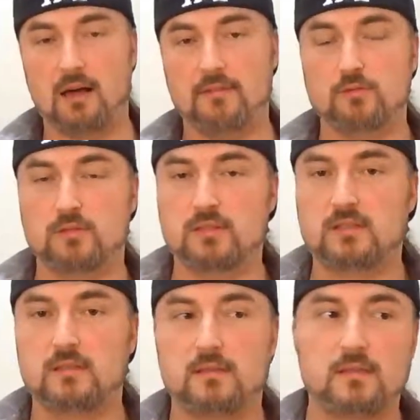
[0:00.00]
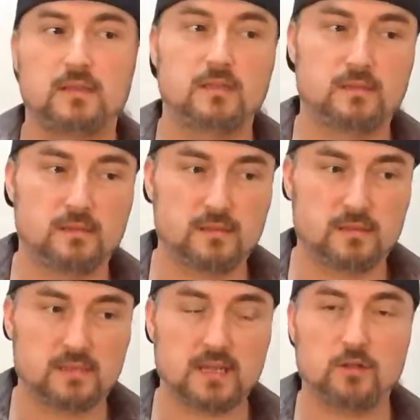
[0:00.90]
This was
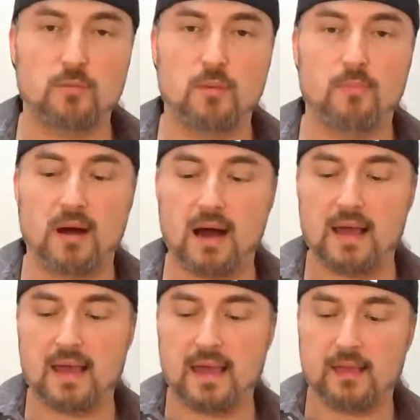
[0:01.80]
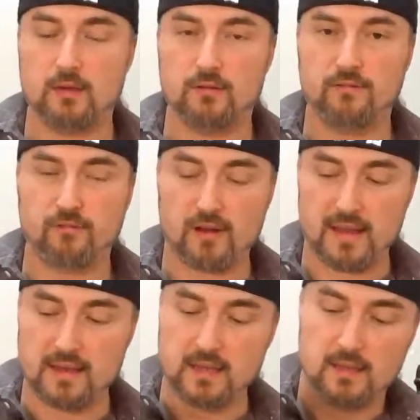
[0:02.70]
sent to me by a good
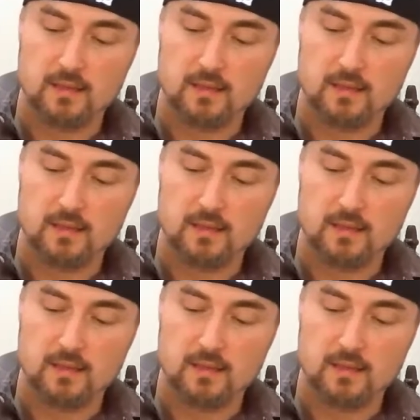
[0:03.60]
friend.